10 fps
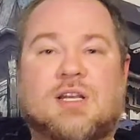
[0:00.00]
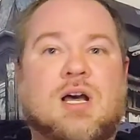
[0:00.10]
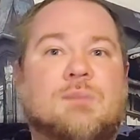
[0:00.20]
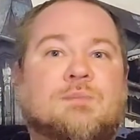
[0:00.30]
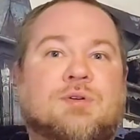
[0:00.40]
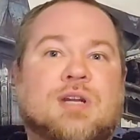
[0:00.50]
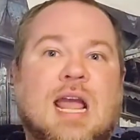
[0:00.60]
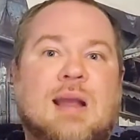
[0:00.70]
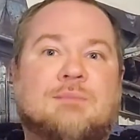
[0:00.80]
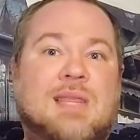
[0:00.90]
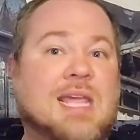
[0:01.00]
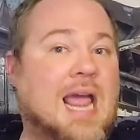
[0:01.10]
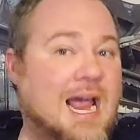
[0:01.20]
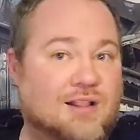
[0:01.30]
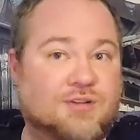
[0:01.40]
couple named the
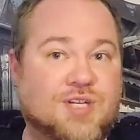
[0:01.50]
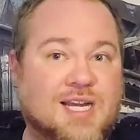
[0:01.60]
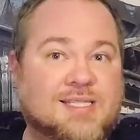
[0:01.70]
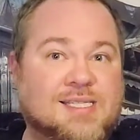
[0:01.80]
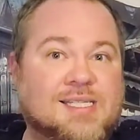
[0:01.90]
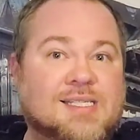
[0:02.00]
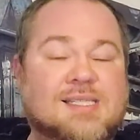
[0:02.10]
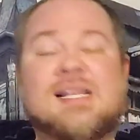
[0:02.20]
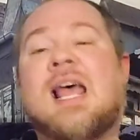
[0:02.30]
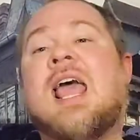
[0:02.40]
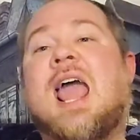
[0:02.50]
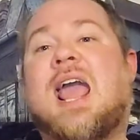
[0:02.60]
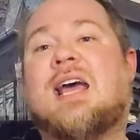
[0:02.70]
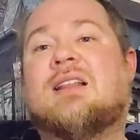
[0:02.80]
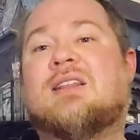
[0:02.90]
Allardyces,
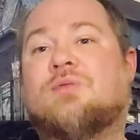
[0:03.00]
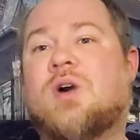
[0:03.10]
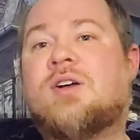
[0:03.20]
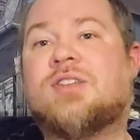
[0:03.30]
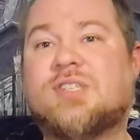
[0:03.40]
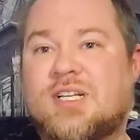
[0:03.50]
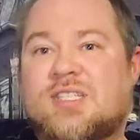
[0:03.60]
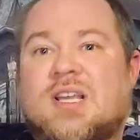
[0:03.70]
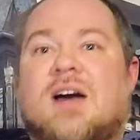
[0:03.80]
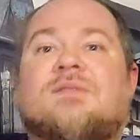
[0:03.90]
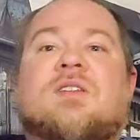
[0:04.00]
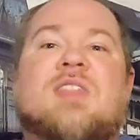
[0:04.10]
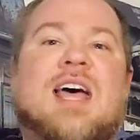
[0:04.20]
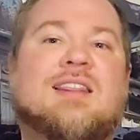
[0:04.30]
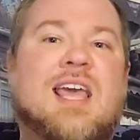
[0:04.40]
and the Roths discover
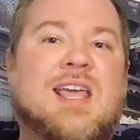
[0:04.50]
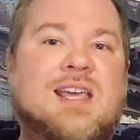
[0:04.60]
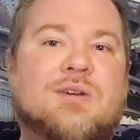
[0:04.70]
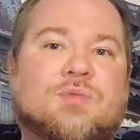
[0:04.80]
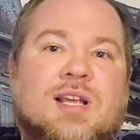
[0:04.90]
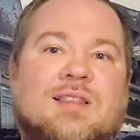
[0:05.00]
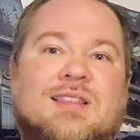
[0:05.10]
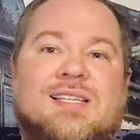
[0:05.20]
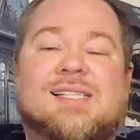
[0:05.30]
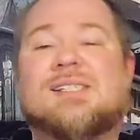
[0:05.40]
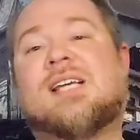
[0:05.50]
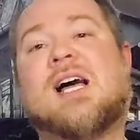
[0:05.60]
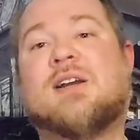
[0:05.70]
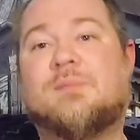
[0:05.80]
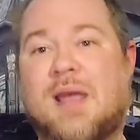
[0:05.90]
that they can rent this
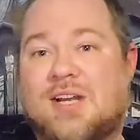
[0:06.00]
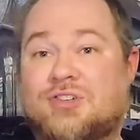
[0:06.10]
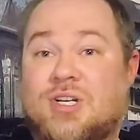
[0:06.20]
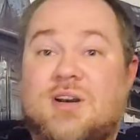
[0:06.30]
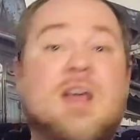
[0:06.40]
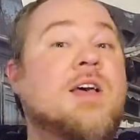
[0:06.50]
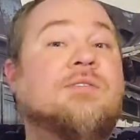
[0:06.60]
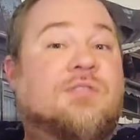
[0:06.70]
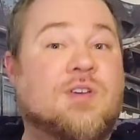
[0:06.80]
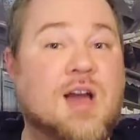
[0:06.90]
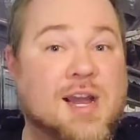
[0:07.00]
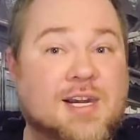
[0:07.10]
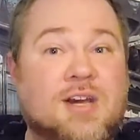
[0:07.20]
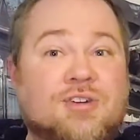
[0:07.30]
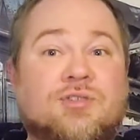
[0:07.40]
entire mansion for
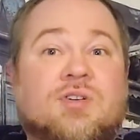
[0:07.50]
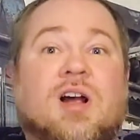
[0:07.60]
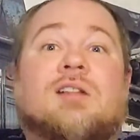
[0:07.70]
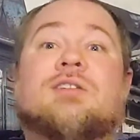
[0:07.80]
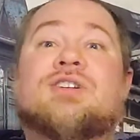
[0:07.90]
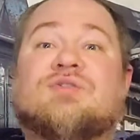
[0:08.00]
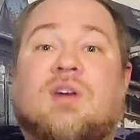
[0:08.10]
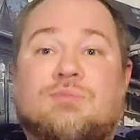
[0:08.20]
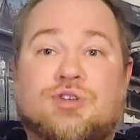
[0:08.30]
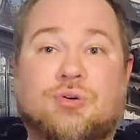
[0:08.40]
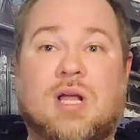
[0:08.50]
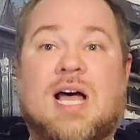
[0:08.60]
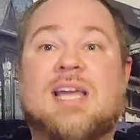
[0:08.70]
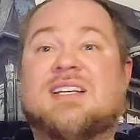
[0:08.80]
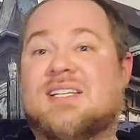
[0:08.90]
$900 from
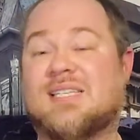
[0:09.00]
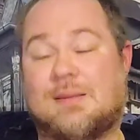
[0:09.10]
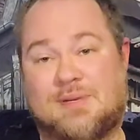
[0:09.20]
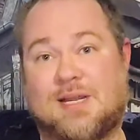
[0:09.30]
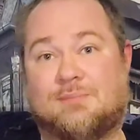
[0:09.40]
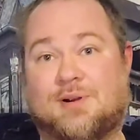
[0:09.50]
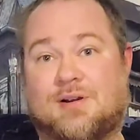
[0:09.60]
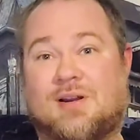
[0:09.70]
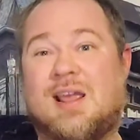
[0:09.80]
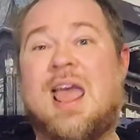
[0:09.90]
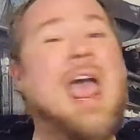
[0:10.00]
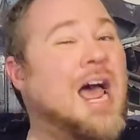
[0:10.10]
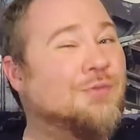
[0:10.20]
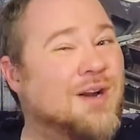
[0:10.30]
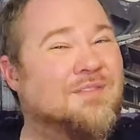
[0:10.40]
July to September.
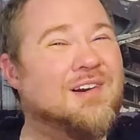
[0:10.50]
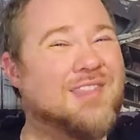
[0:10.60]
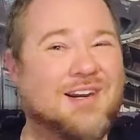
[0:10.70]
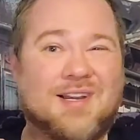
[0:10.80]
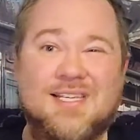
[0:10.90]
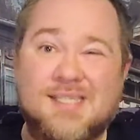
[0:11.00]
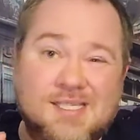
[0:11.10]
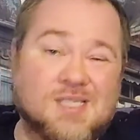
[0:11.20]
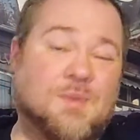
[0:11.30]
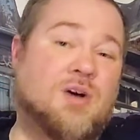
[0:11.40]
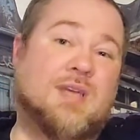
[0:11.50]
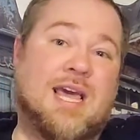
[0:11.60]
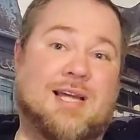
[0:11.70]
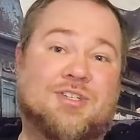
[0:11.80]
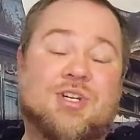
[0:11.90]
However, there is a small
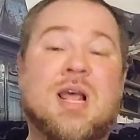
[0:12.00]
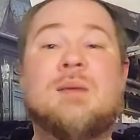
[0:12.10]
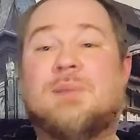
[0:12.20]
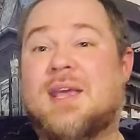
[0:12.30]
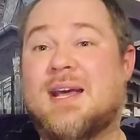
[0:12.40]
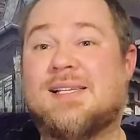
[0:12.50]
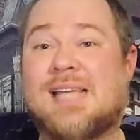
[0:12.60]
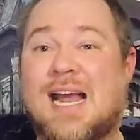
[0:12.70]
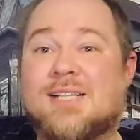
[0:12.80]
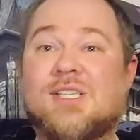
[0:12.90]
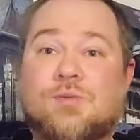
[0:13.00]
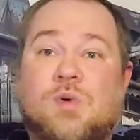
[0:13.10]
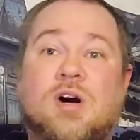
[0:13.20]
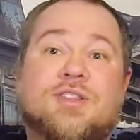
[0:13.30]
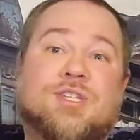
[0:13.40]
catch, because as the
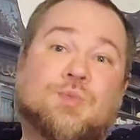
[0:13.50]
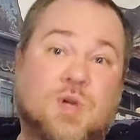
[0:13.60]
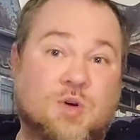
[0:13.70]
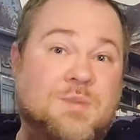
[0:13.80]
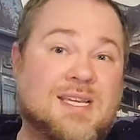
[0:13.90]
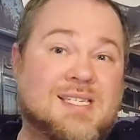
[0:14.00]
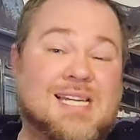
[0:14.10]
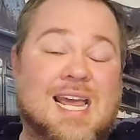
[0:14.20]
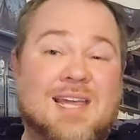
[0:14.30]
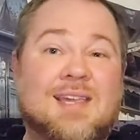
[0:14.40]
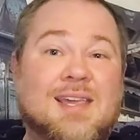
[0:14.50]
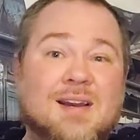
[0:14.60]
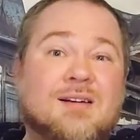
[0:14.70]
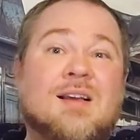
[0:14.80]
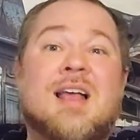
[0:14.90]
Roths will be staying
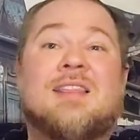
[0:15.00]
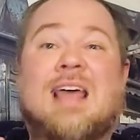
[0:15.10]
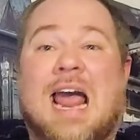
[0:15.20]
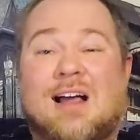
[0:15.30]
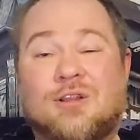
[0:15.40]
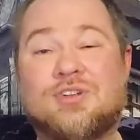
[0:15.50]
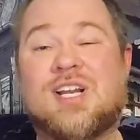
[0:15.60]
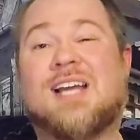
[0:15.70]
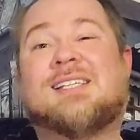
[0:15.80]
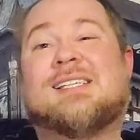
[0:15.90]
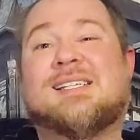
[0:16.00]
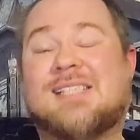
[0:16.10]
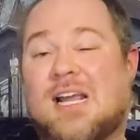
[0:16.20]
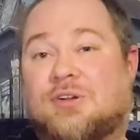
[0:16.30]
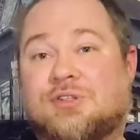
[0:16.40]
here, the Allardyces'
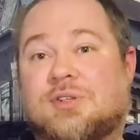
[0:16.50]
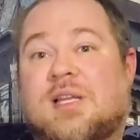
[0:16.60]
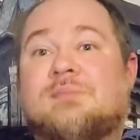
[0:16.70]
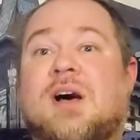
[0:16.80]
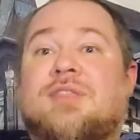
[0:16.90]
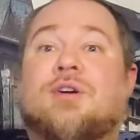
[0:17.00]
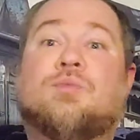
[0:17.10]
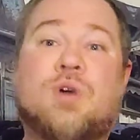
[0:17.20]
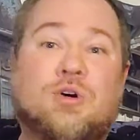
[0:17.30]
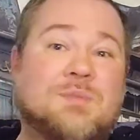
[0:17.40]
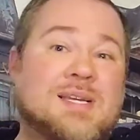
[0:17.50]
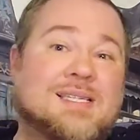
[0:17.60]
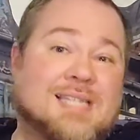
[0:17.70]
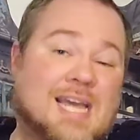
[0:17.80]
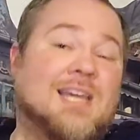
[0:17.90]
elderly mother will be
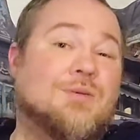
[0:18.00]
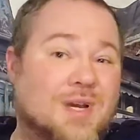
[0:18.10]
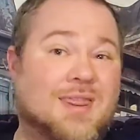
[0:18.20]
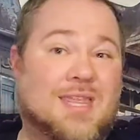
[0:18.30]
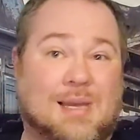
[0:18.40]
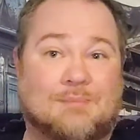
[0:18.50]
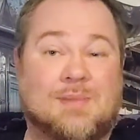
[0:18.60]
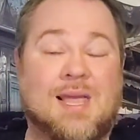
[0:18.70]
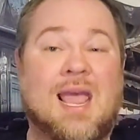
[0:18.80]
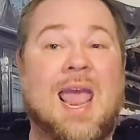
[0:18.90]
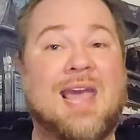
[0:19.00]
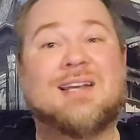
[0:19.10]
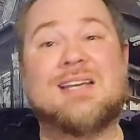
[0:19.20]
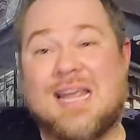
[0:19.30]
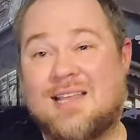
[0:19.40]
staying with them,
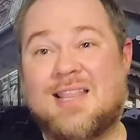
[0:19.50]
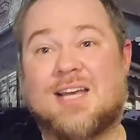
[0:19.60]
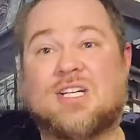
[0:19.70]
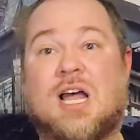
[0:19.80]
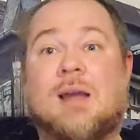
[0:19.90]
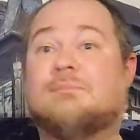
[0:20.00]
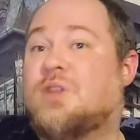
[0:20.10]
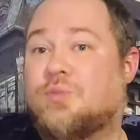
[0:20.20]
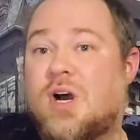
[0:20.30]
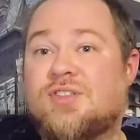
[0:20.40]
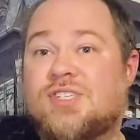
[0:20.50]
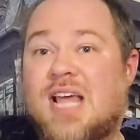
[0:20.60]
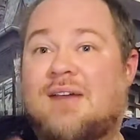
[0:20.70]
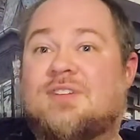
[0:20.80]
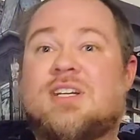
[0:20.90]
and in that time, the Roths
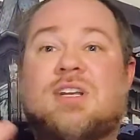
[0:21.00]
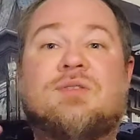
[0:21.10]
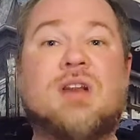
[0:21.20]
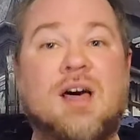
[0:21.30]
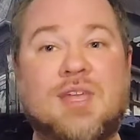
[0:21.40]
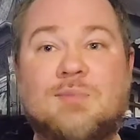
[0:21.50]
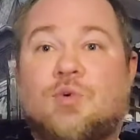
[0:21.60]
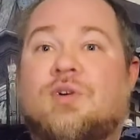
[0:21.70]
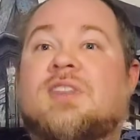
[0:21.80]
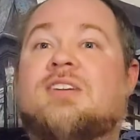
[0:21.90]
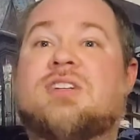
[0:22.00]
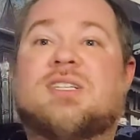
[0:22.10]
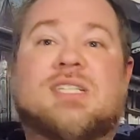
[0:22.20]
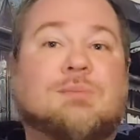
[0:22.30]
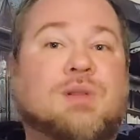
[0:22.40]
have to do nothing more than just
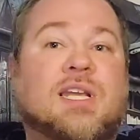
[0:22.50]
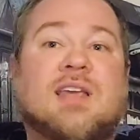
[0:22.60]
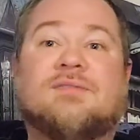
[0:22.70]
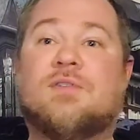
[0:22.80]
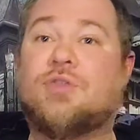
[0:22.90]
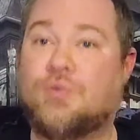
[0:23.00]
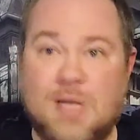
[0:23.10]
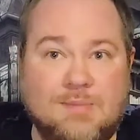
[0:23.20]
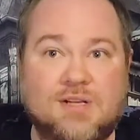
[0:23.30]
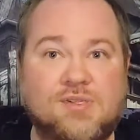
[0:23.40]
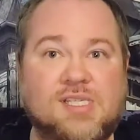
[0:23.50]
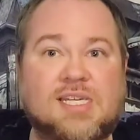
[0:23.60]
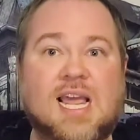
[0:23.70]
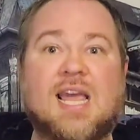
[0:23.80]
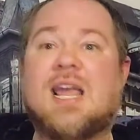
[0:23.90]
simply give her 3 meals a
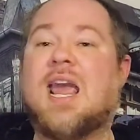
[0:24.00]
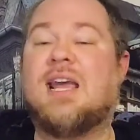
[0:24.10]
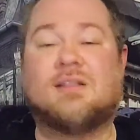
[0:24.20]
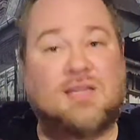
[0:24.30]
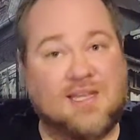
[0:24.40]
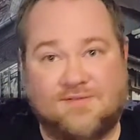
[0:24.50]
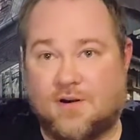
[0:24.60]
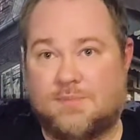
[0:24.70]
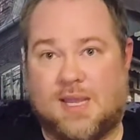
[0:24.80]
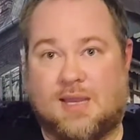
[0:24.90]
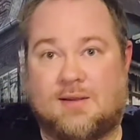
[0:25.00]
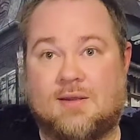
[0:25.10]
day and leave her be.